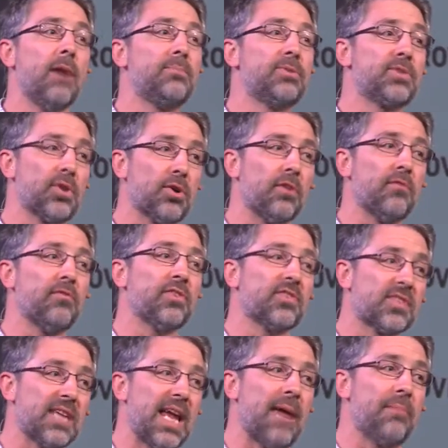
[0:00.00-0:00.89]
observe the
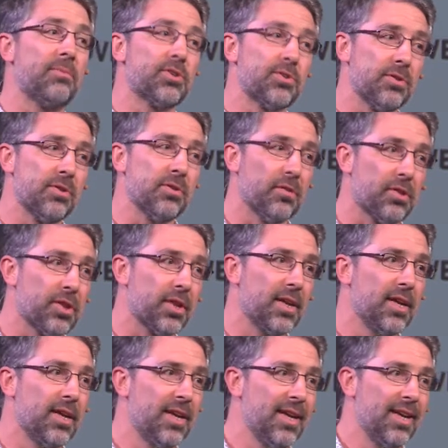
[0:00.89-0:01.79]
same truth.
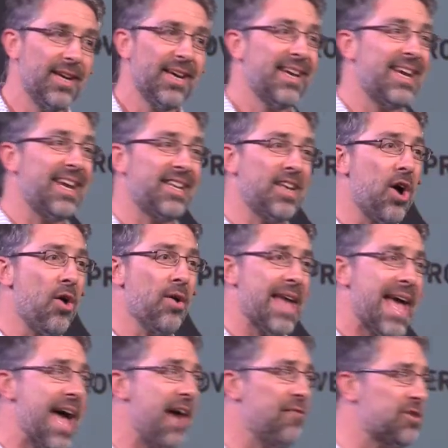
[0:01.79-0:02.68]
You don't
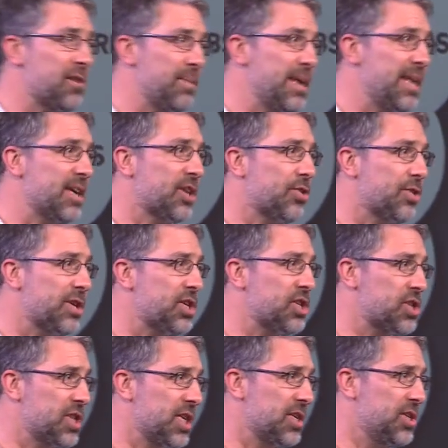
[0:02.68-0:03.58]
have to be a
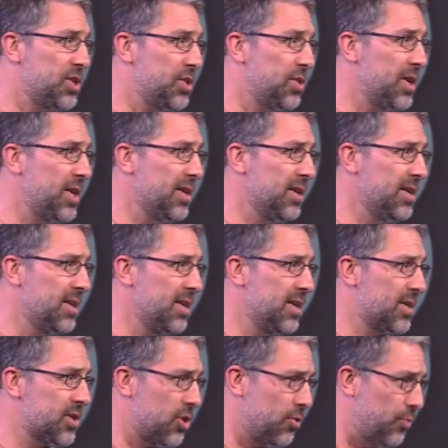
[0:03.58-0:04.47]
Christian, do you,
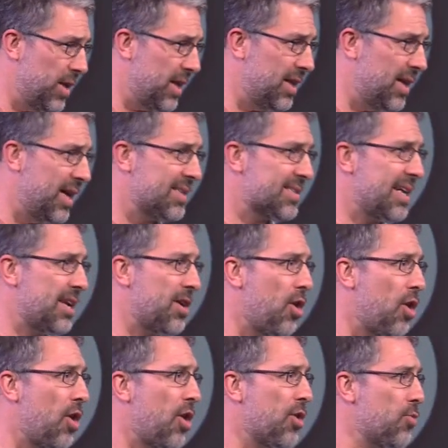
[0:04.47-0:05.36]
to realize that
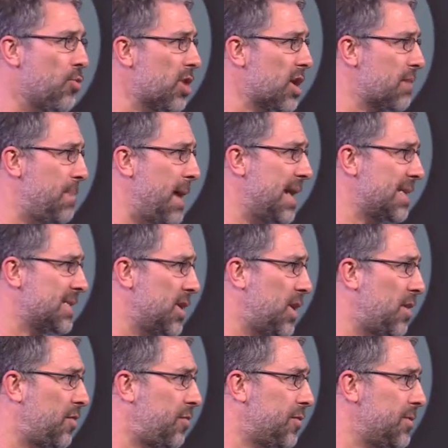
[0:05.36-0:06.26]
hard work pays
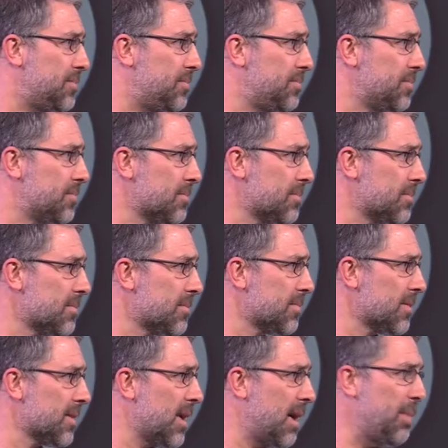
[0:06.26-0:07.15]
off.
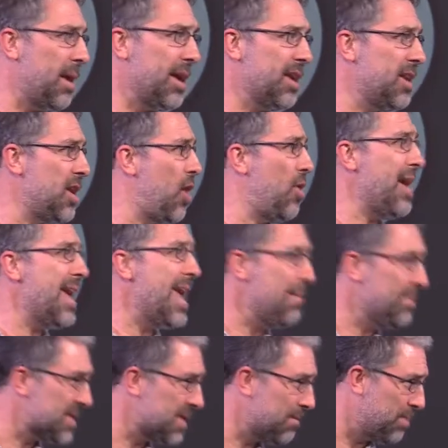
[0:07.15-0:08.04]
I bet you know
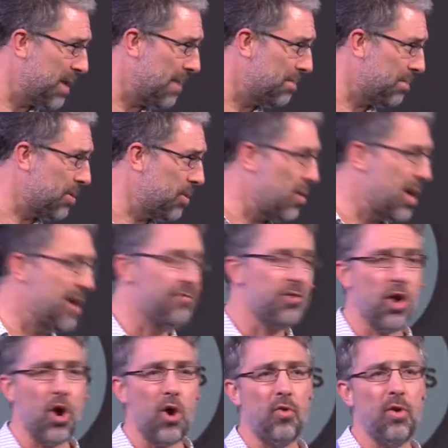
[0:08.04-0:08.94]
heaps of people who
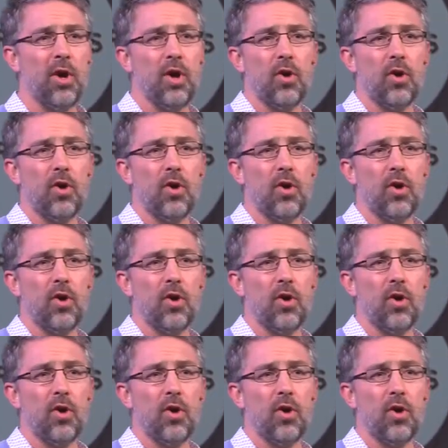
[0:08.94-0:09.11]
have no